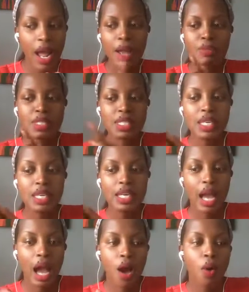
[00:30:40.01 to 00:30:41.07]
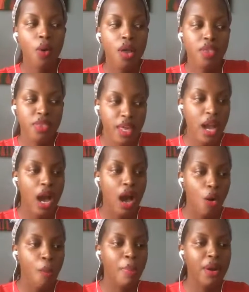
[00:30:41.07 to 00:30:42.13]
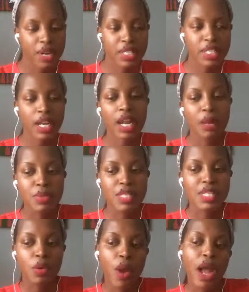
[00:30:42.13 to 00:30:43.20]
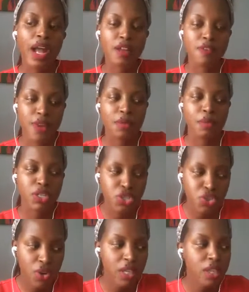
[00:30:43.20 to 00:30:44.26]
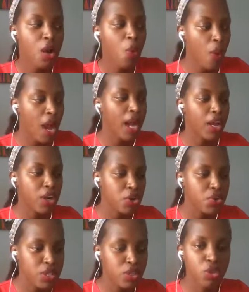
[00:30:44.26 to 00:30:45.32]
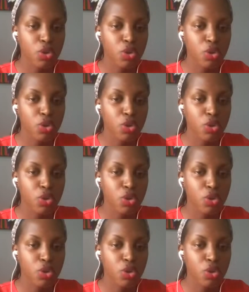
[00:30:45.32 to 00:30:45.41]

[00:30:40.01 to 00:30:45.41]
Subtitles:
I am seeing how they are operating and I'm seeing where I can find my strength, where I can do this.